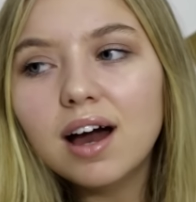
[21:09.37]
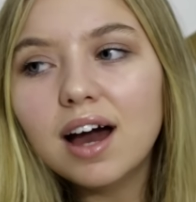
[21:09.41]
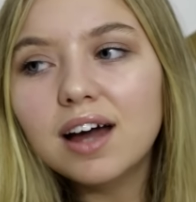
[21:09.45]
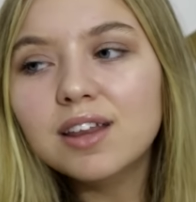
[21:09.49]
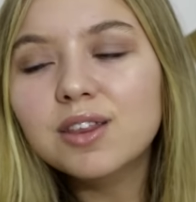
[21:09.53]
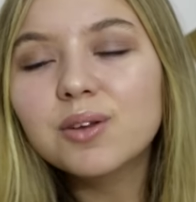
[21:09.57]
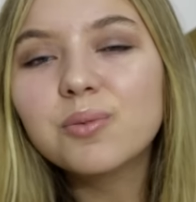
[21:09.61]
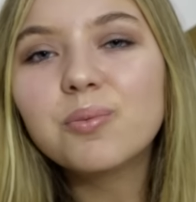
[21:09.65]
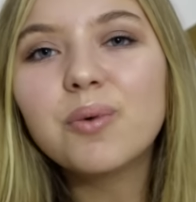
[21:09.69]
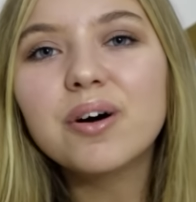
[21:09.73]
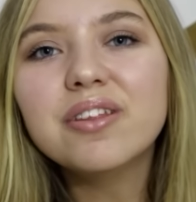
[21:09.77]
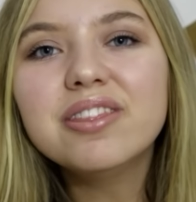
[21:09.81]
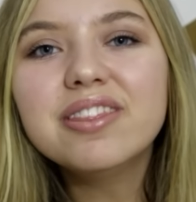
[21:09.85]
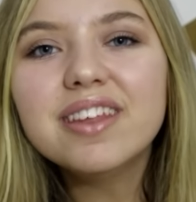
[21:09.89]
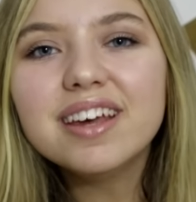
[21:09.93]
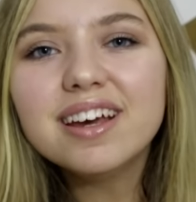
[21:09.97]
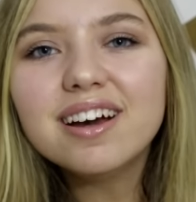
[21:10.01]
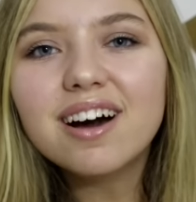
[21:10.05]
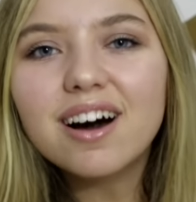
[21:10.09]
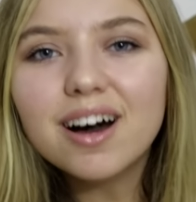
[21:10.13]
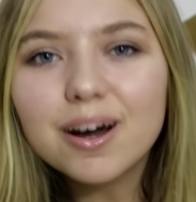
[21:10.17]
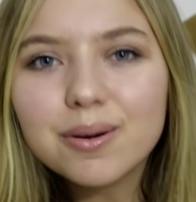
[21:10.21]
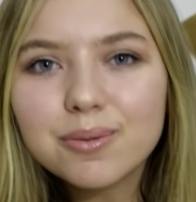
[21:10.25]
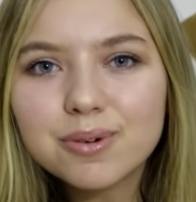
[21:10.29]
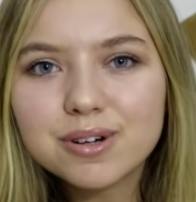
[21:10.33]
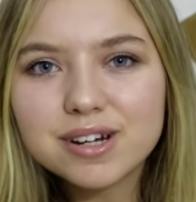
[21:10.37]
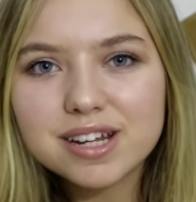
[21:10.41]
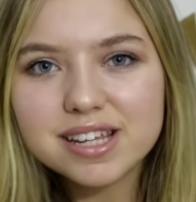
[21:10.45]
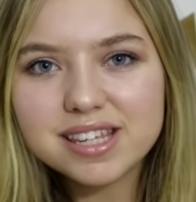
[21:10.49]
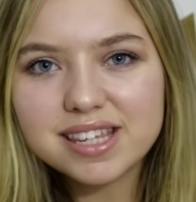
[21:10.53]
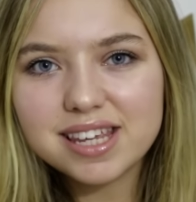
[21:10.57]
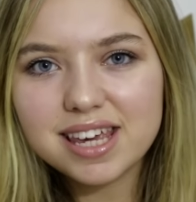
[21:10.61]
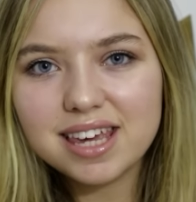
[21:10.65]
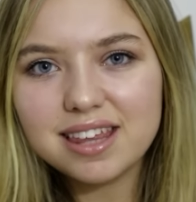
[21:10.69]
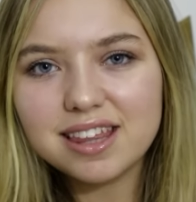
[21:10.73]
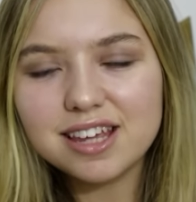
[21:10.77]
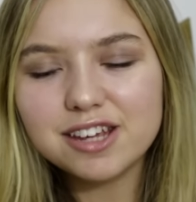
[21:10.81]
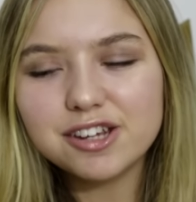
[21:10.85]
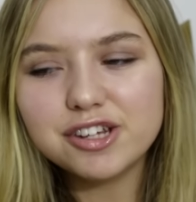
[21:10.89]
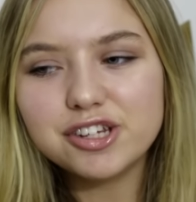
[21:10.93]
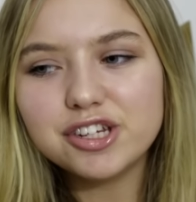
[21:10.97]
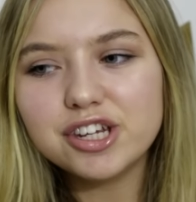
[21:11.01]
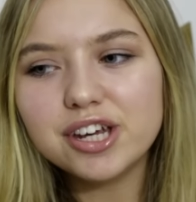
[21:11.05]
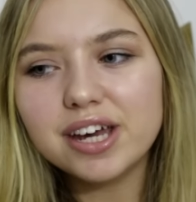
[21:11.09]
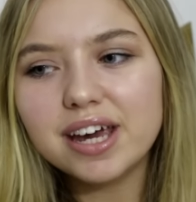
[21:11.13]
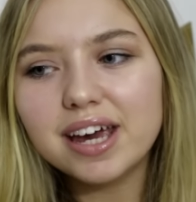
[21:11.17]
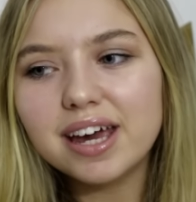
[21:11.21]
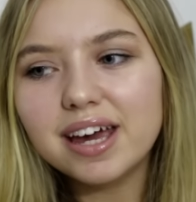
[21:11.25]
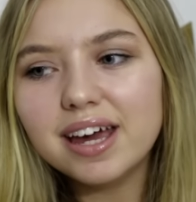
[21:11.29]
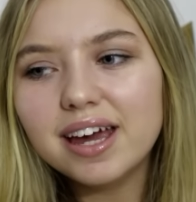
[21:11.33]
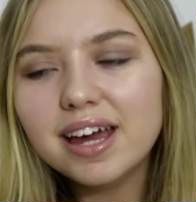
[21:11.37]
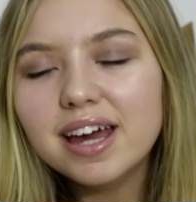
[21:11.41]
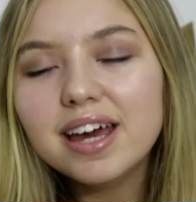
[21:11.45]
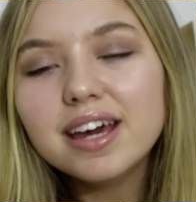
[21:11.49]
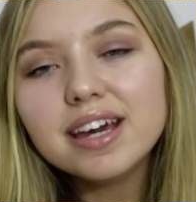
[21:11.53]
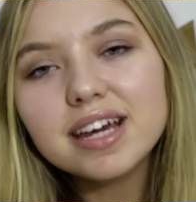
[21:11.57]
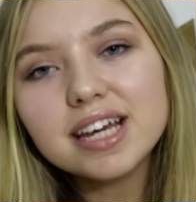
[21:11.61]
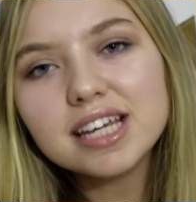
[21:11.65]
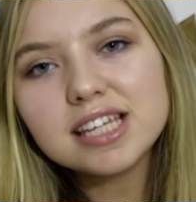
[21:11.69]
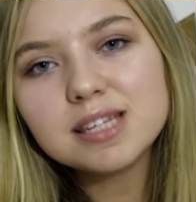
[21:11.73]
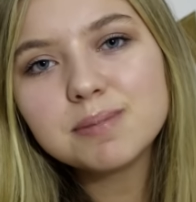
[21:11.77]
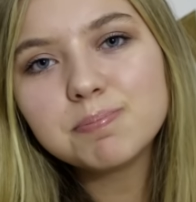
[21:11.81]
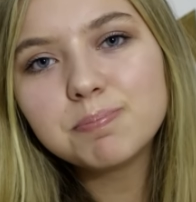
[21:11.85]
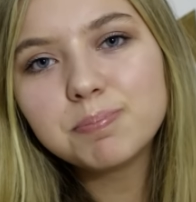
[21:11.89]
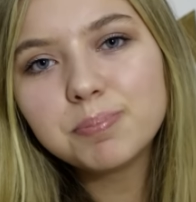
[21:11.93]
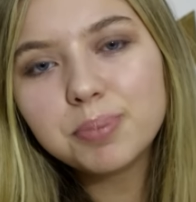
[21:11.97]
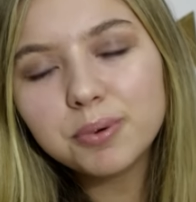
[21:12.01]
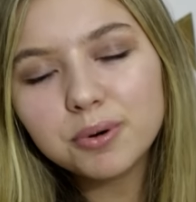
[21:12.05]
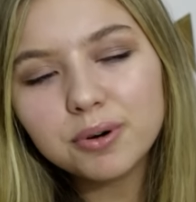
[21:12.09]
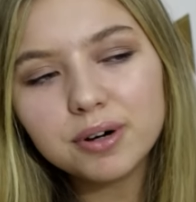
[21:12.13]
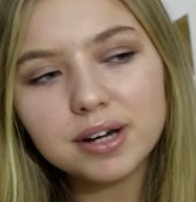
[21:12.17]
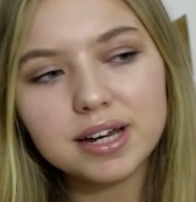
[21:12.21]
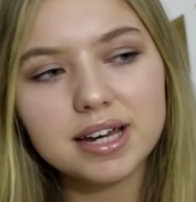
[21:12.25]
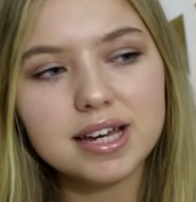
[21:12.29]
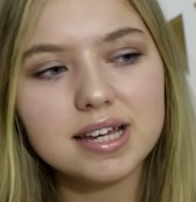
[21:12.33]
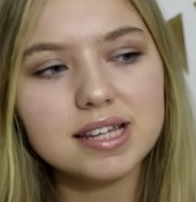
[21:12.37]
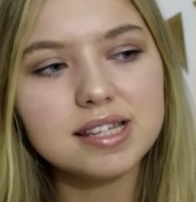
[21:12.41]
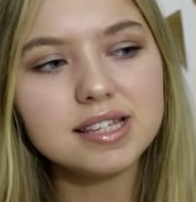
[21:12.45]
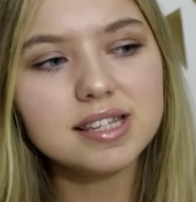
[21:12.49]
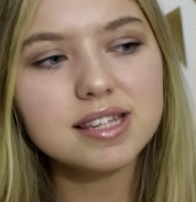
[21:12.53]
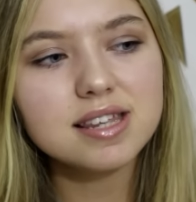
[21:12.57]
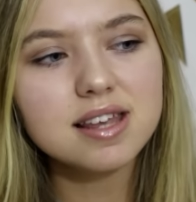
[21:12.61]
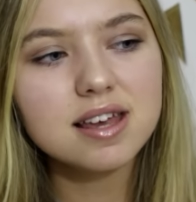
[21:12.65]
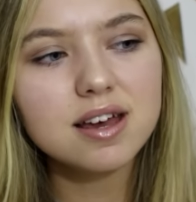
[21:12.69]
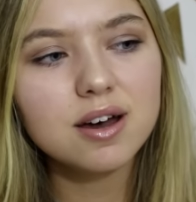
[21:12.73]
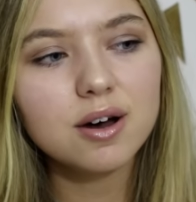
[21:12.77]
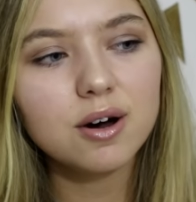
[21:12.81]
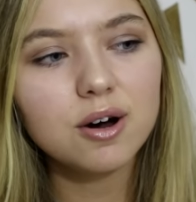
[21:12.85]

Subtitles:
And the one thing I want to see this year is boys